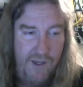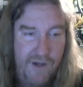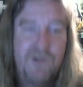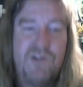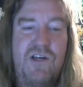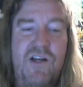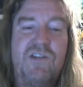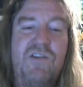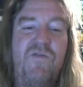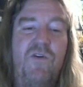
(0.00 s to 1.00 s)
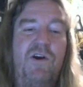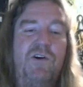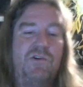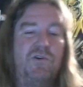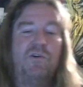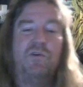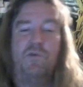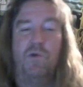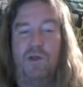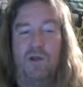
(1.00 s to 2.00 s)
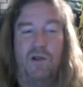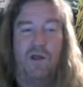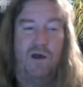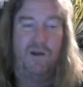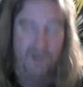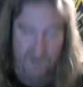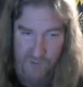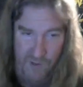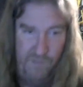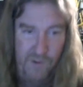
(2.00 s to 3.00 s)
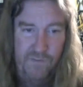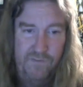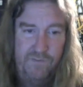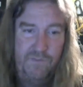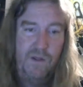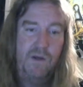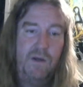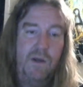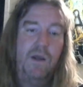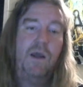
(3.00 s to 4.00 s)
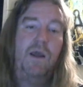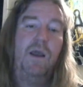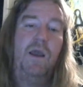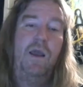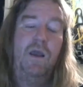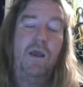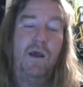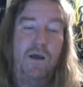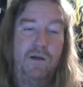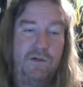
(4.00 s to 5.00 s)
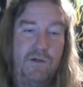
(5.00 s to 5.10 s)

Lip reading: I said, it's a freighter, so you're with a lot of other people. And